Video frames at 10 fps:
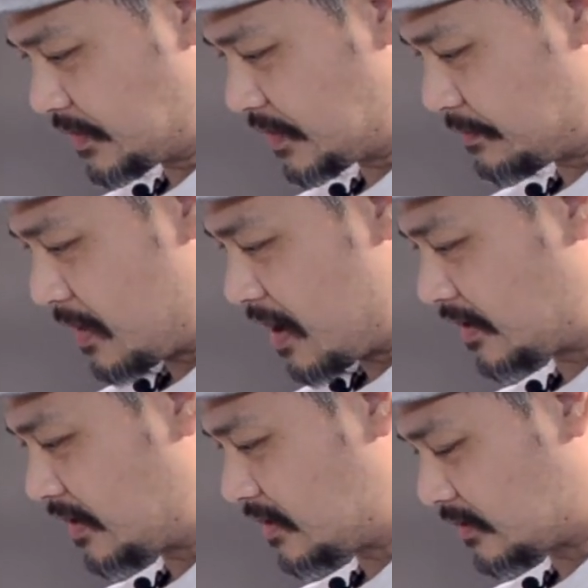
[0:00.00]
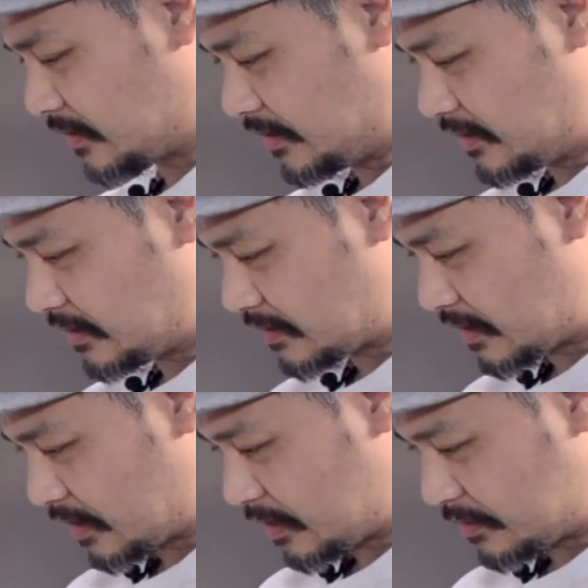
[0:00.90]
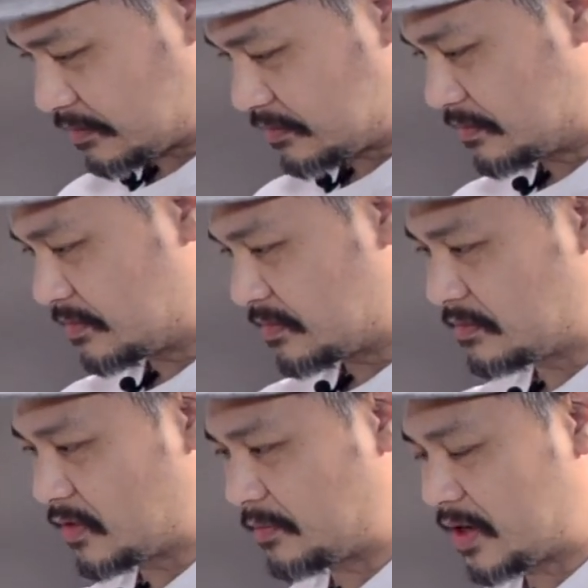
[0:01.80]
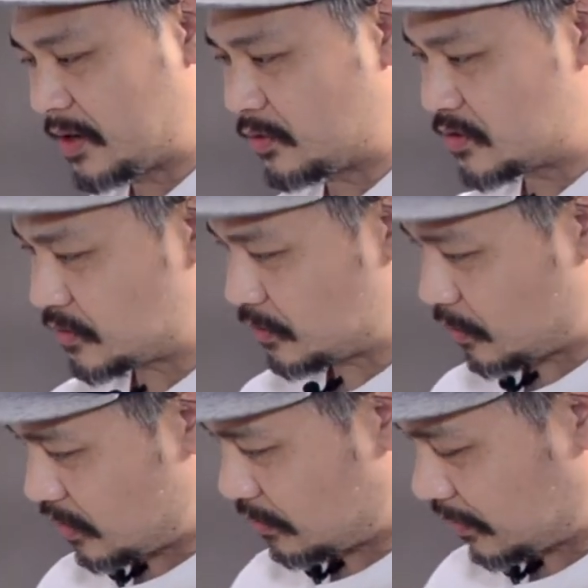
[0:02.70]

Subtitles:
some markings on here. Might be able to